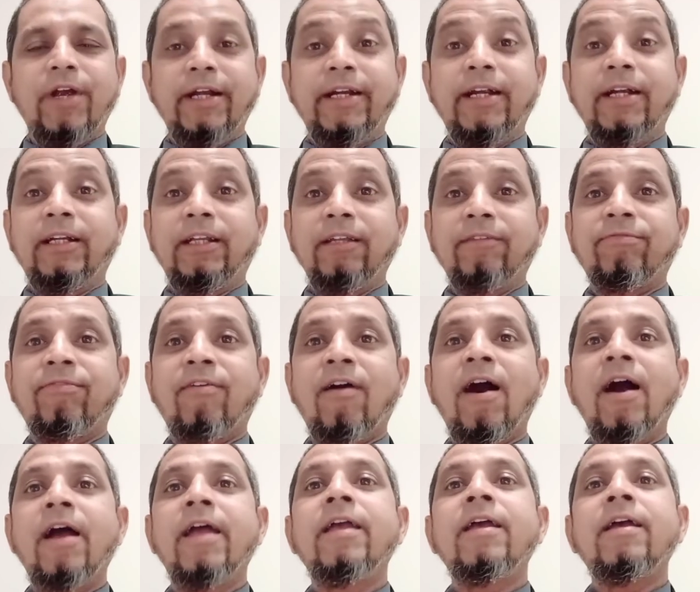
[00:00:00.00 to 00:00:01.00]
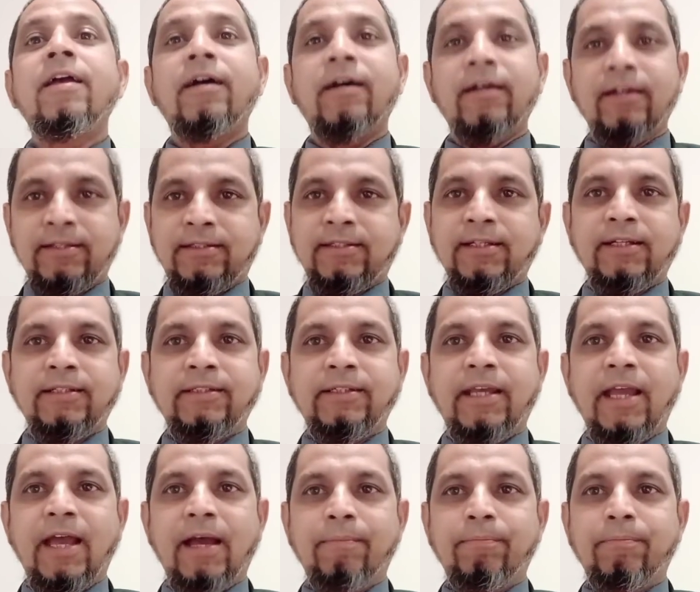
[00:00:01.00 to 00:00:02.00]
identify
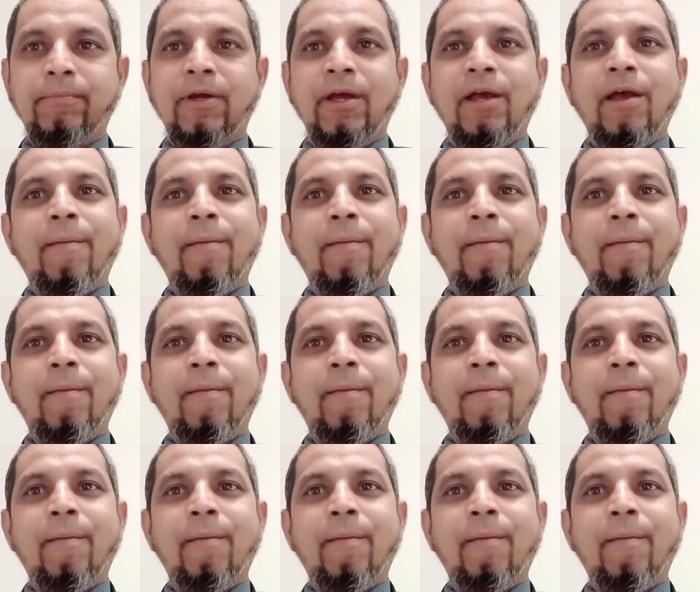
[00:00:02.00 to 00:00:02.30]
research gap.